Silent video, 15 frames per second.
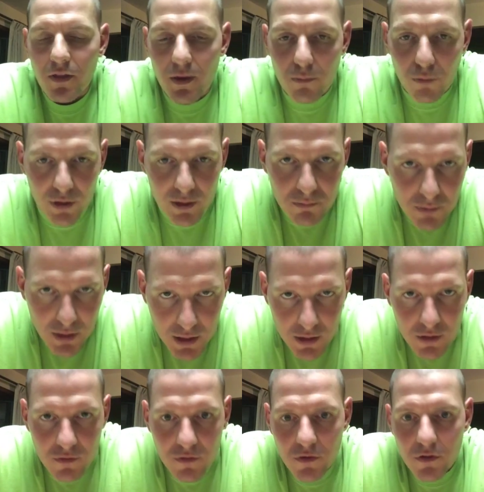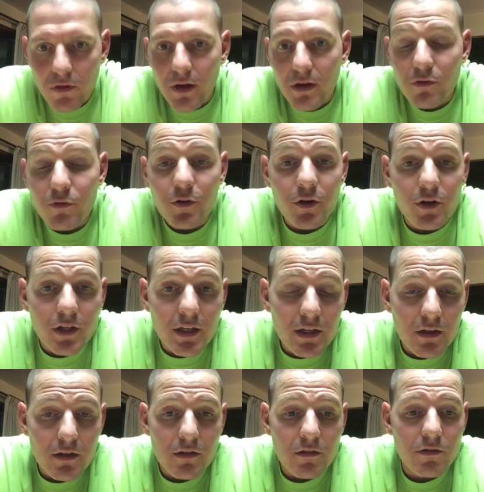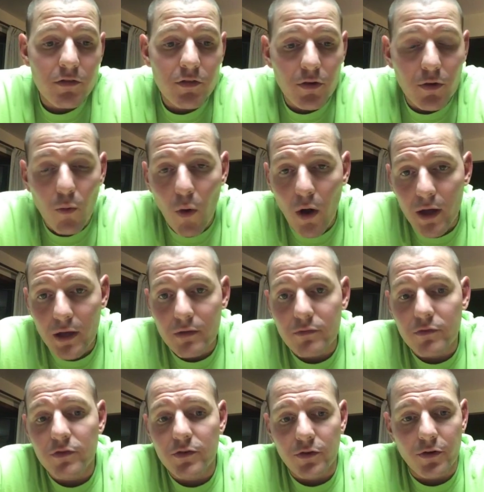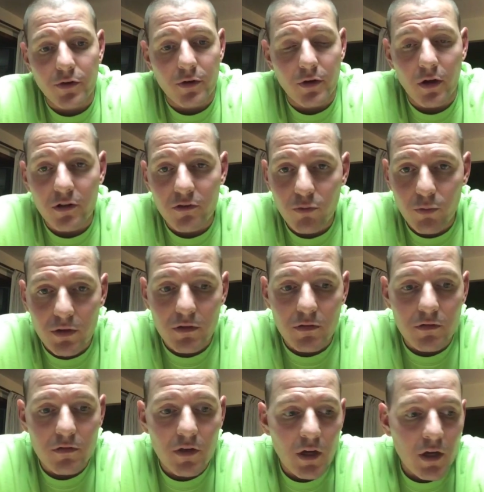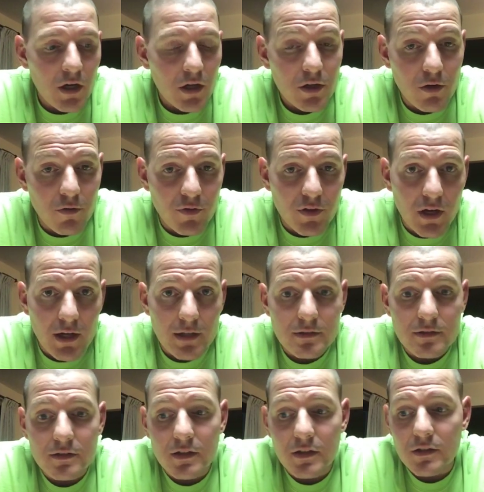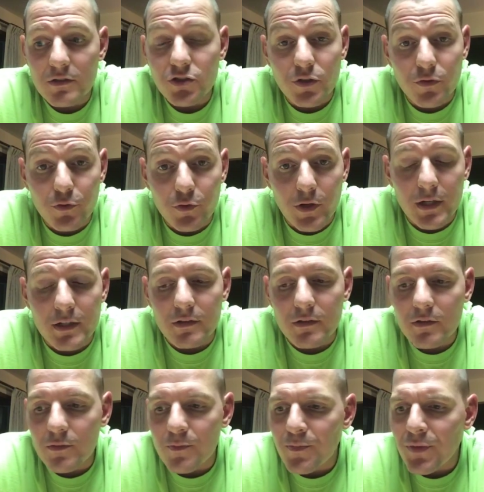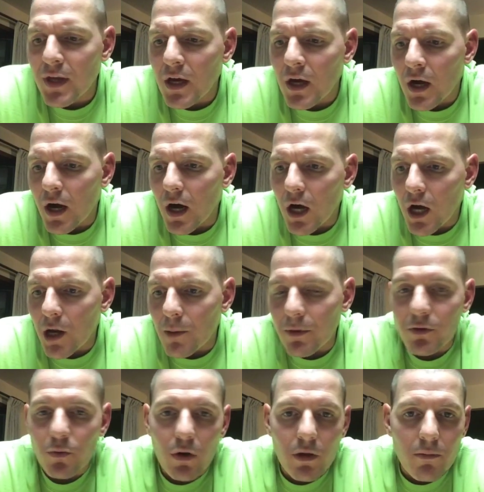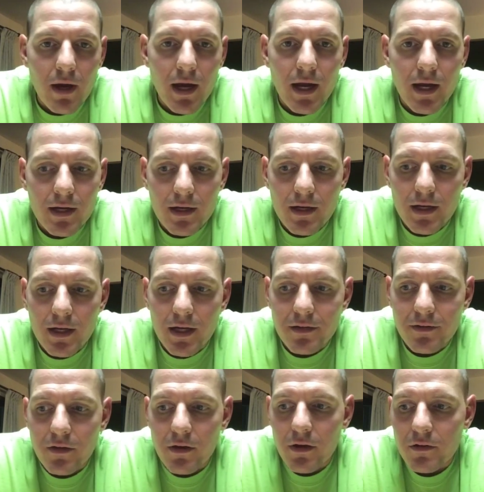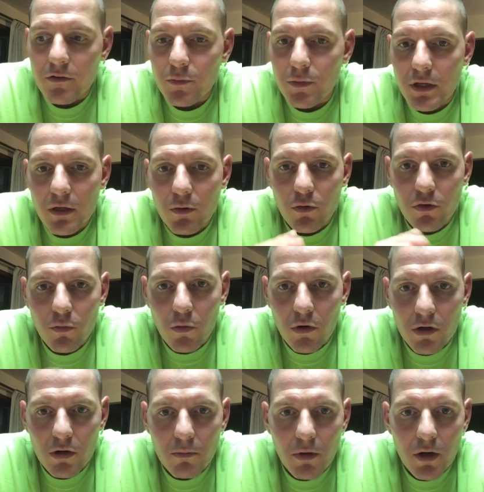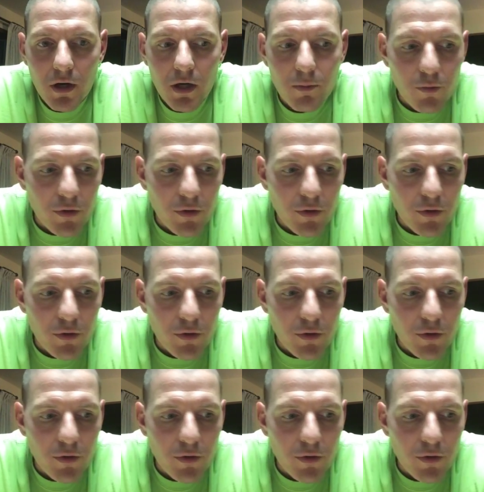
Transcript: that bring meaning to your life, for your kids, your wives, your husbands, your fiancés, your friends. Um, on the way back, I got to speak with one of my